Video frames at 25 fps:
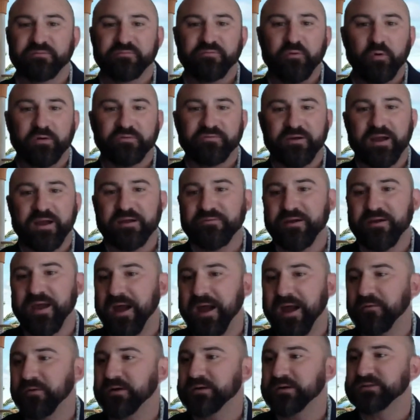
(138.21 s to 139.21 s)
4 or 5
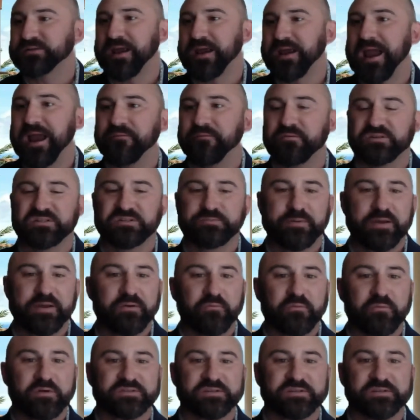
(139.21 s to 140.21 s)
hours. Average
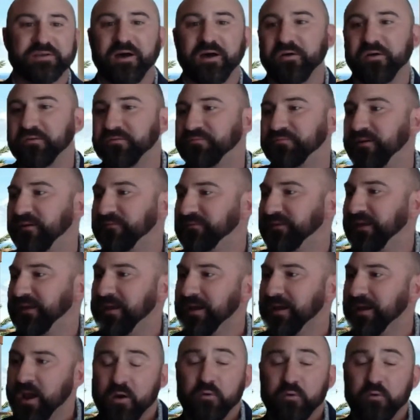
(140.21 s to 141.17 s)
spin was $1.50.